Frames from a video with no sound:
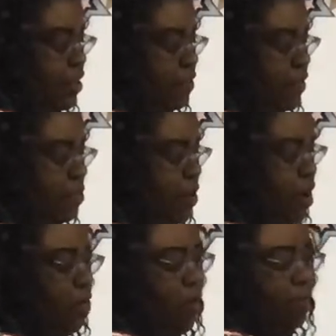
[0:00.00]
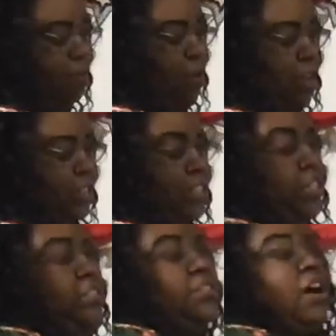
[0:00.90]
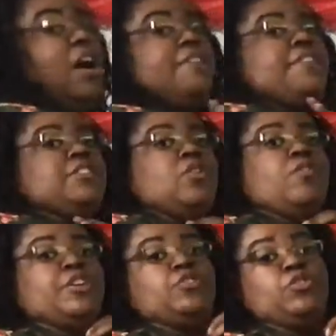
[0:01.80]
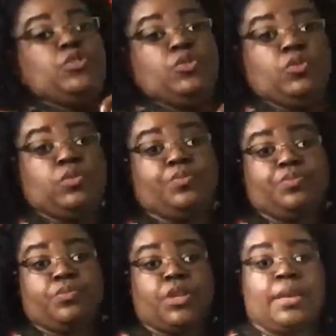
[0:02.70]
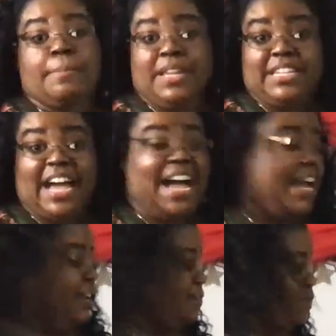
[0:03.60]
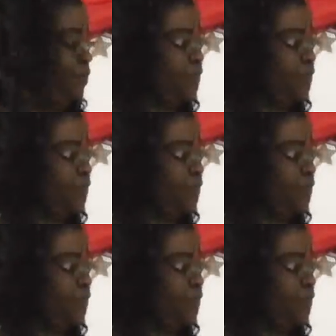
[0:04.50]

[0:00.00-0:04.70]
for the part where Frosty's scarf is going to be tied.